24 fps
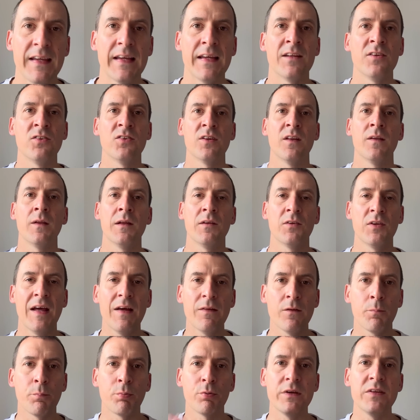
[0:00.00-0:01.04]
it is. So that's
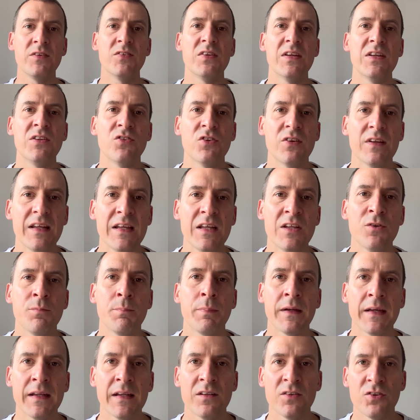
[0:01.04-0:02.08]
how the pre-season is
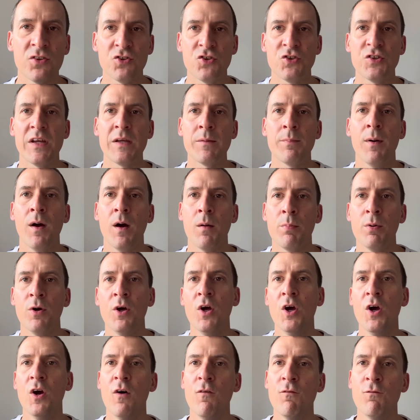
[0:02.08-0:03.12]
beginning to shape up
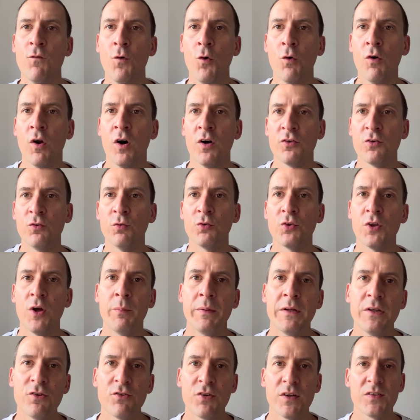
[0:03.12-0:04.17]
for Arsenal. So
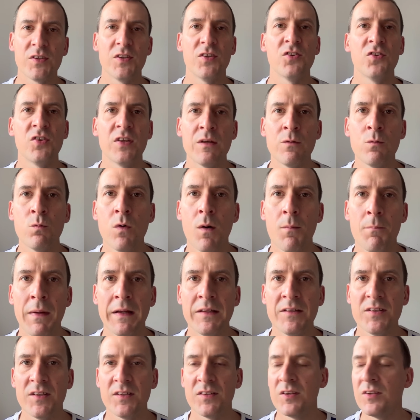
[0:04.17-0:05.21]
it'll be interesting to see what
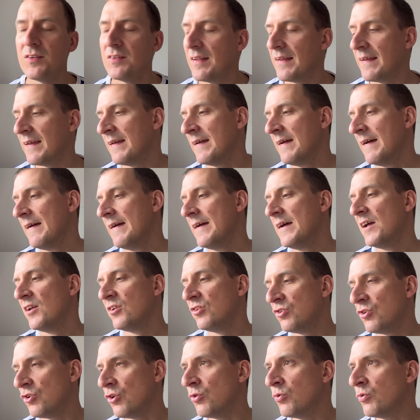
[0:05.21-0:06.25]
Manchester City
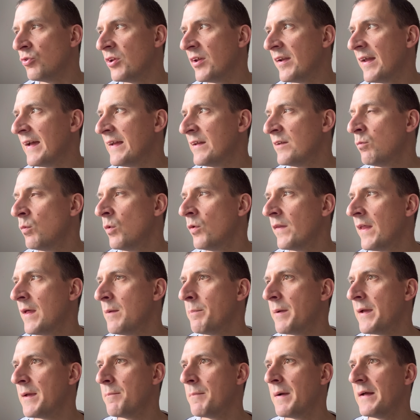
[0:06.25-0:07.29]
do today. Will they
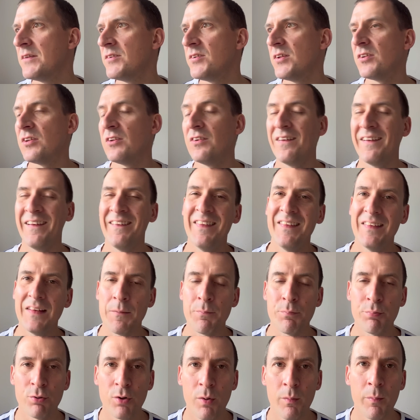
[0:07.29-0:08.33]
beat Manchester United? I think they
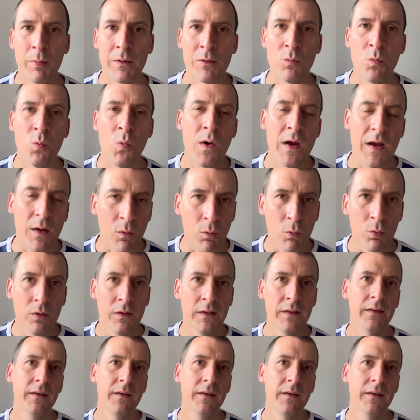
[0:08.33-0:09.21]
probably will,